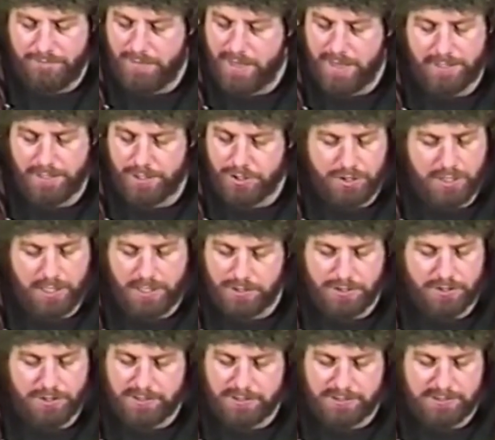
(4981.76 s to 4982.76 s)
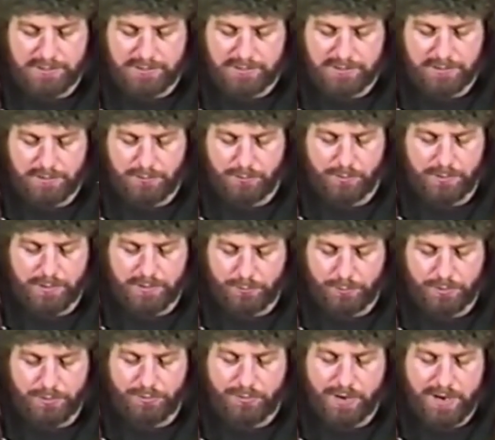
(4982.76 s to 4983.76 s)
that can change us, and we,
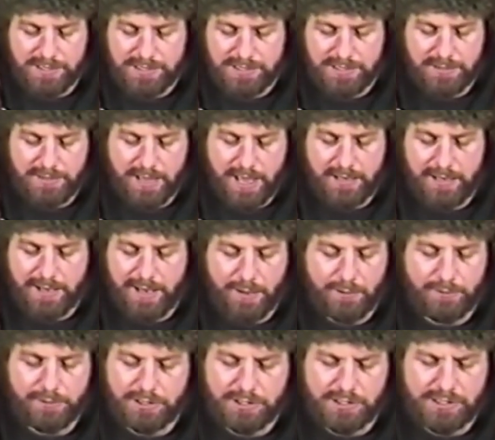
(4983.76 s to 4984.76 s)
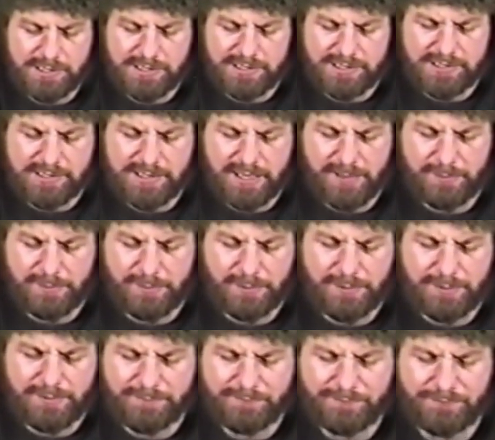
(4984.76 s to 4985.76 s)
we rest in that now in Jesus' name.
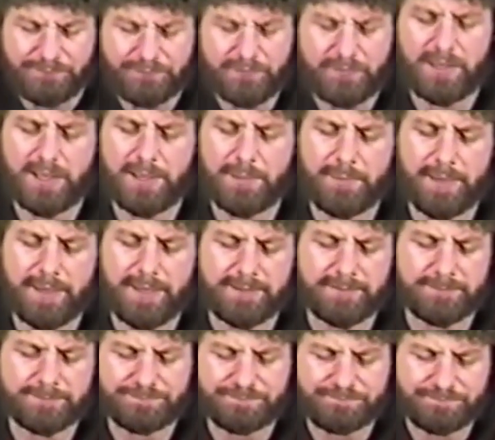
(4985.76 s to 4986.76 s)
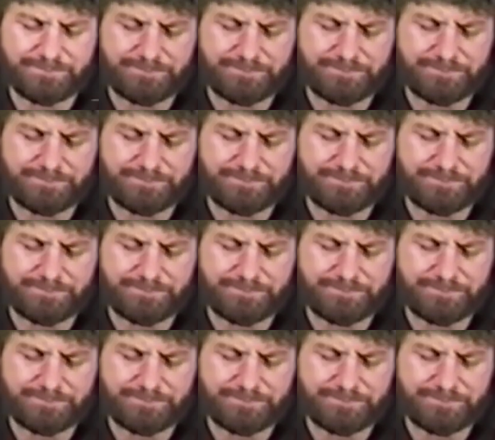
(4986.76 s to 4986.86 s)
Amen.